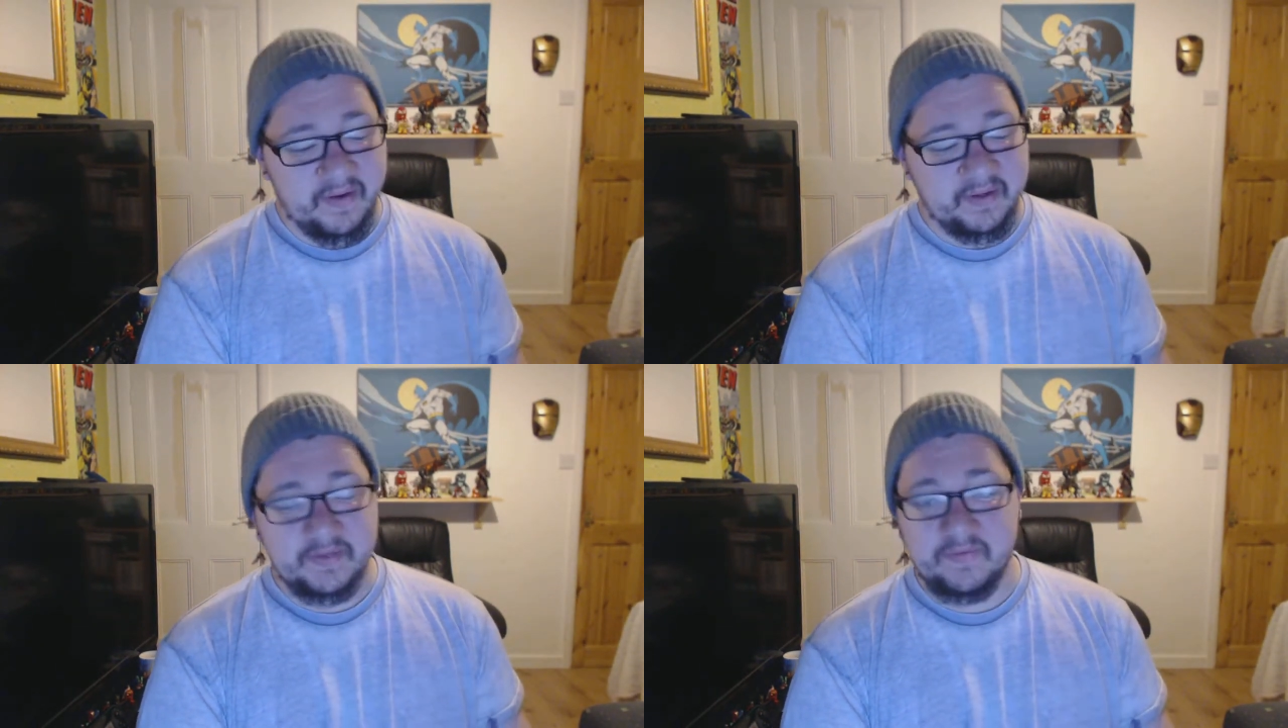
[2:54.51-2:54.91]

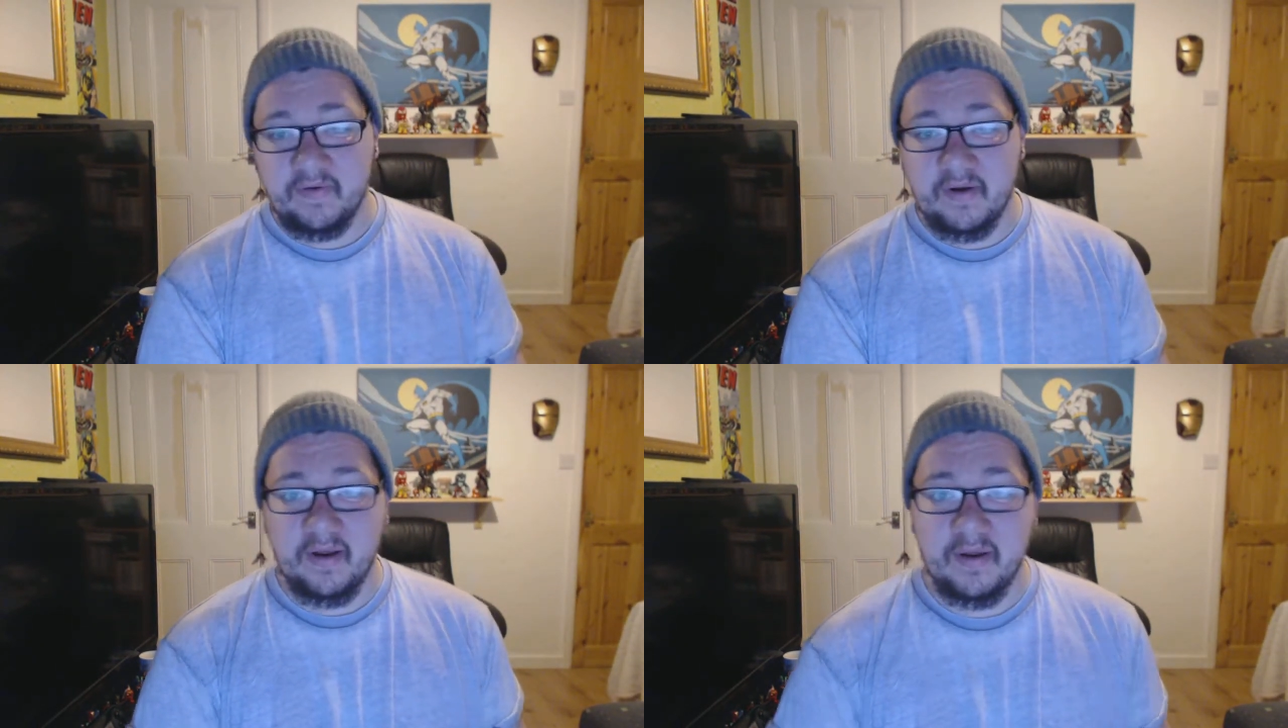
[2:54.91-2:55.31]
thanks
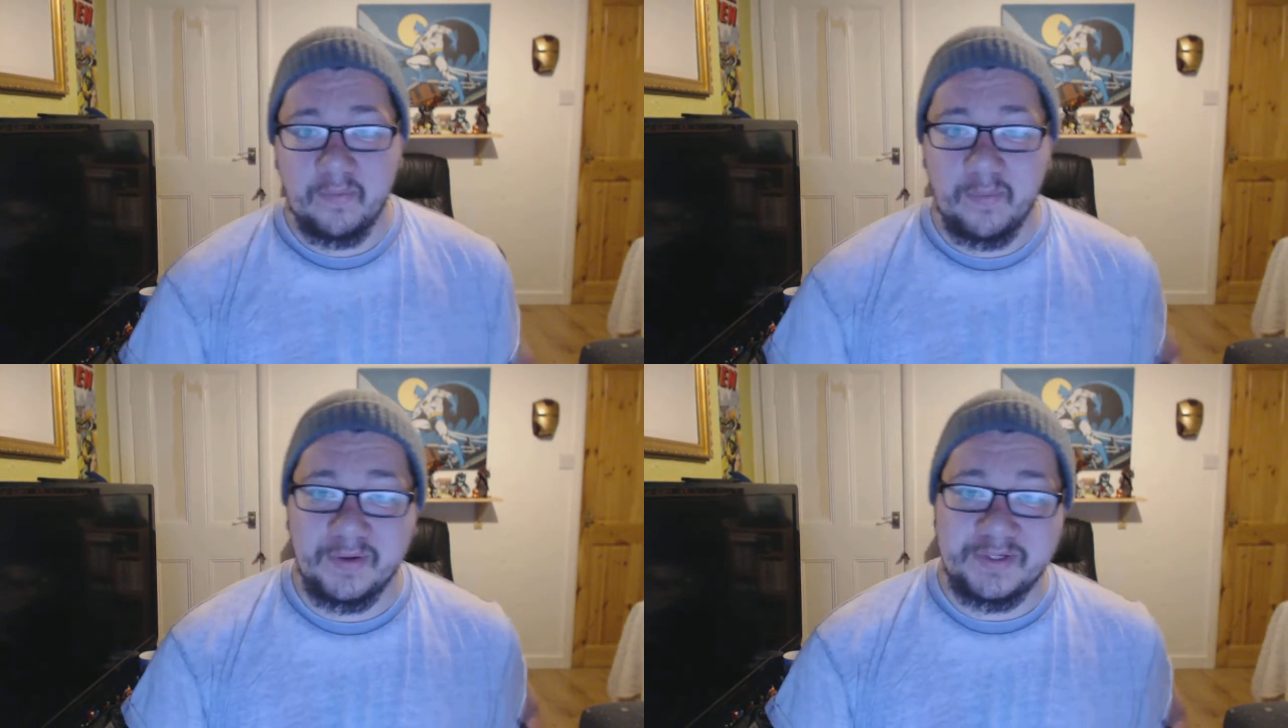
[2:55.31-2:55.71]

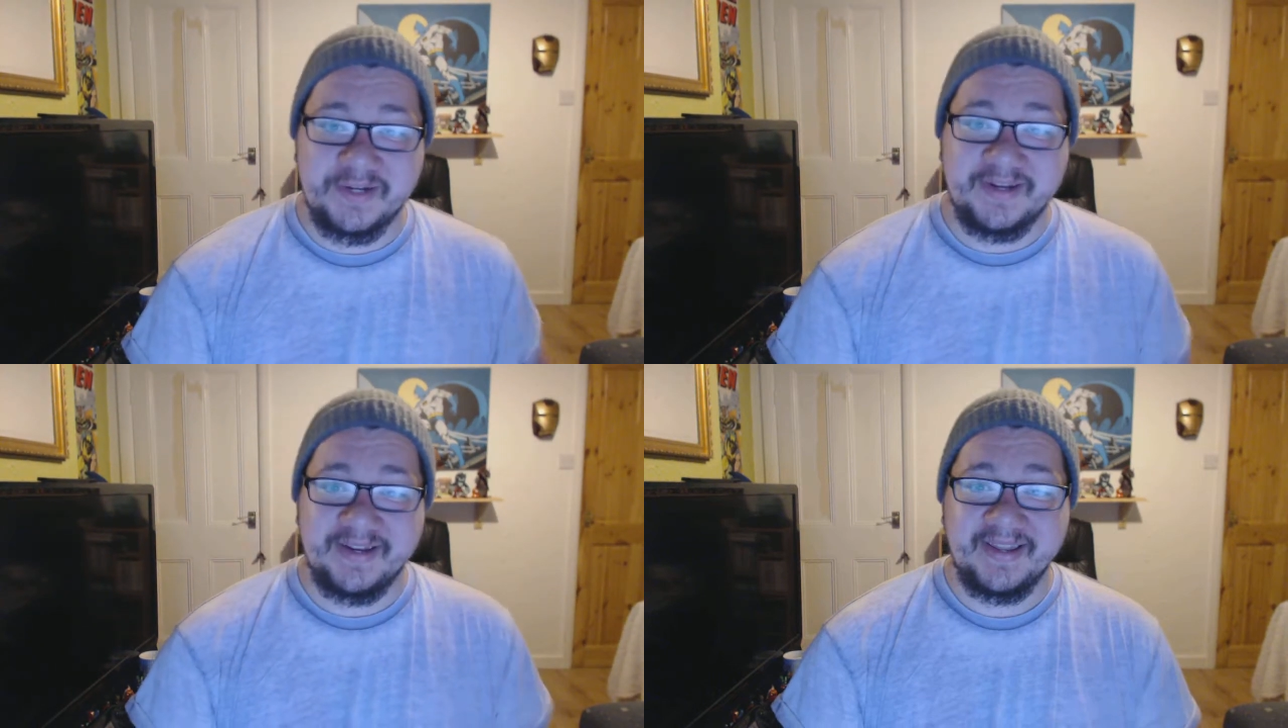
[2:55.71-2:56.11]
for
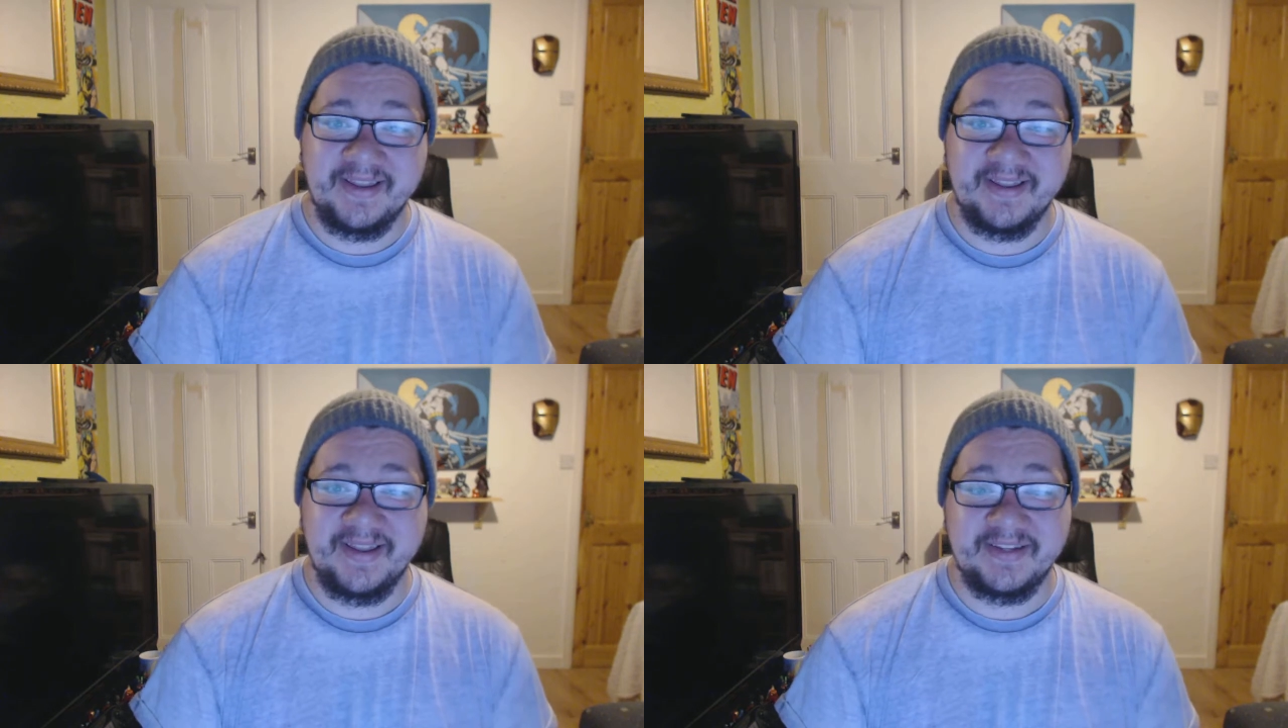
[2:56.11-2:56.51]
watching
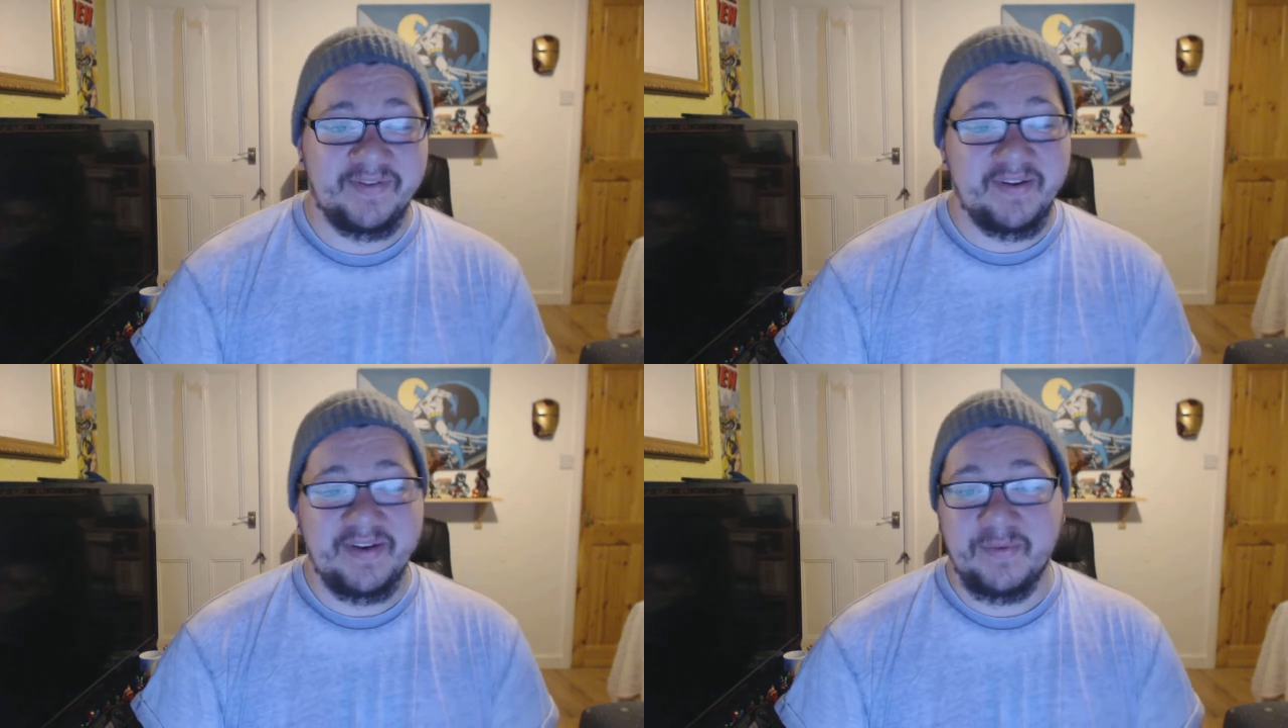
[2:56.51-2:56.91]

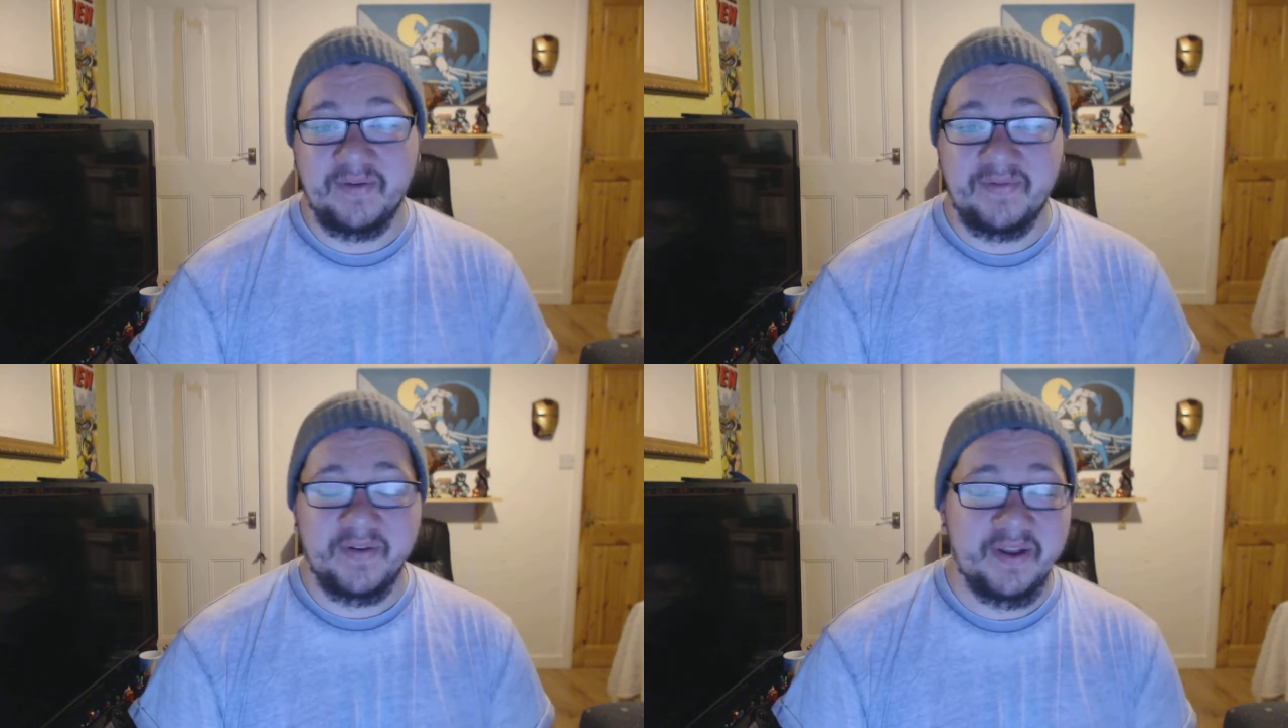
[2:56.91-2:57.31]
this very
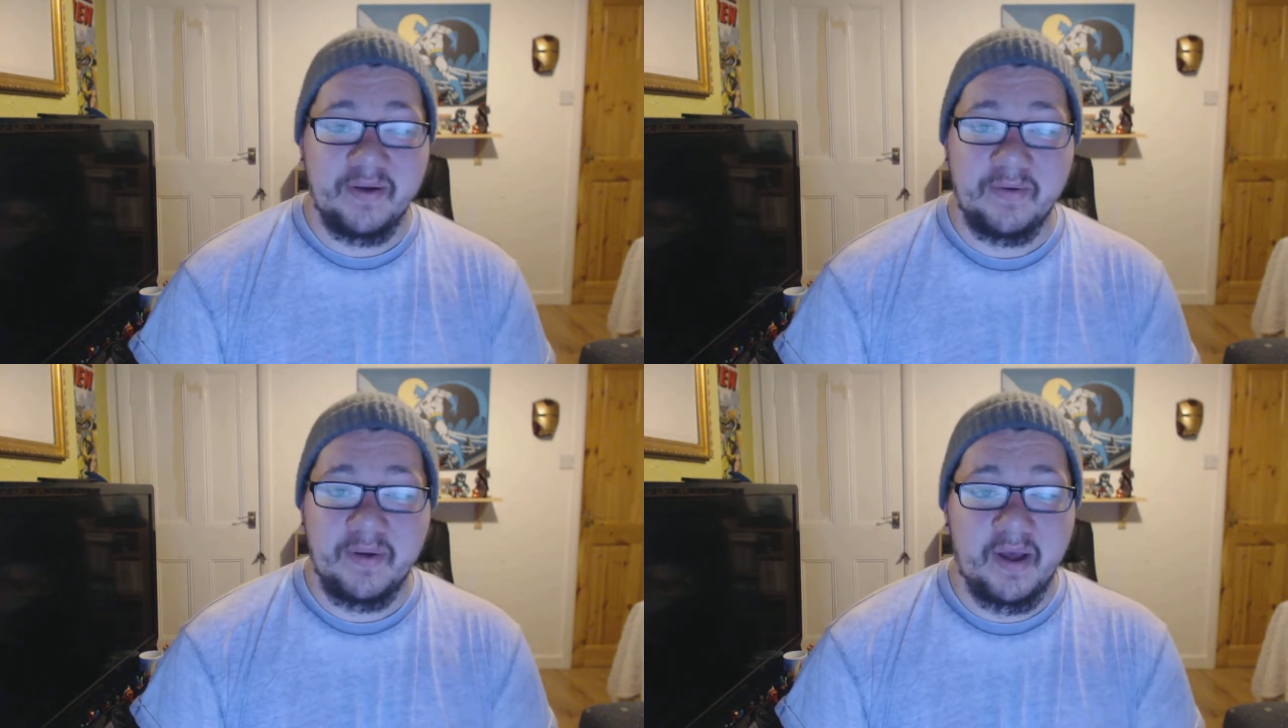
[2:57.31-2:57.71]
quick
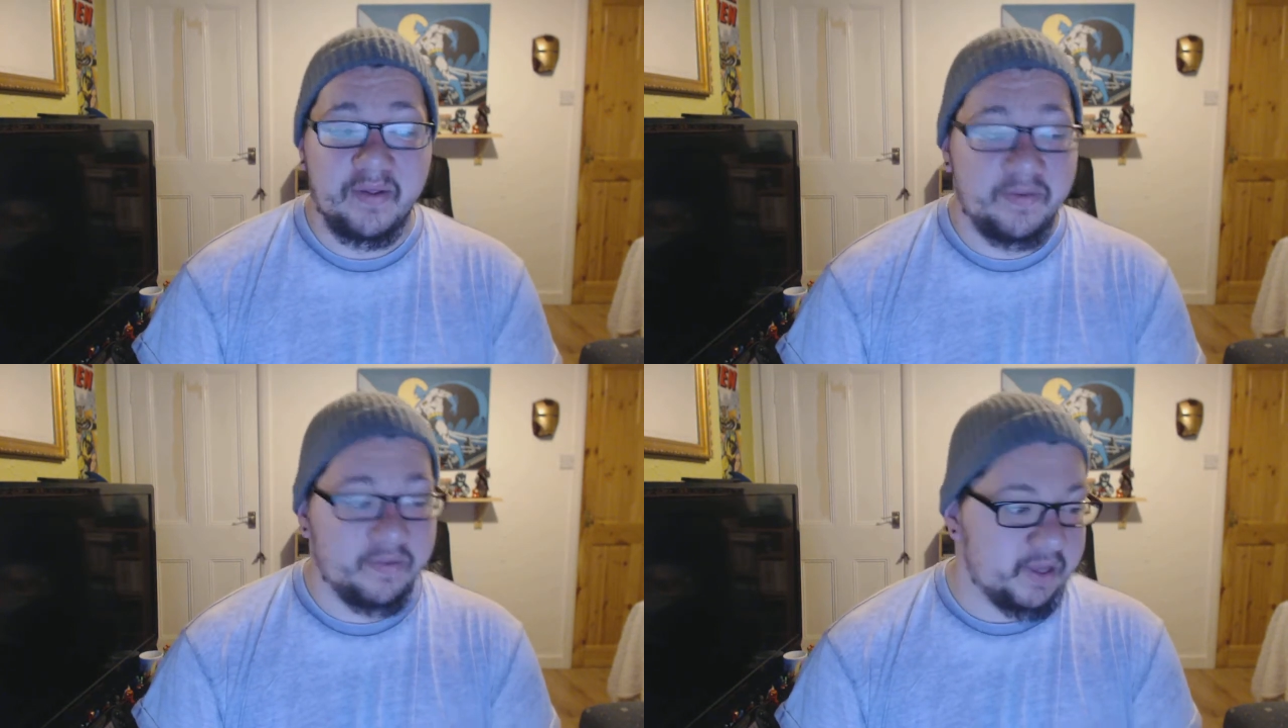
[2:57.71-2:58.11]
video.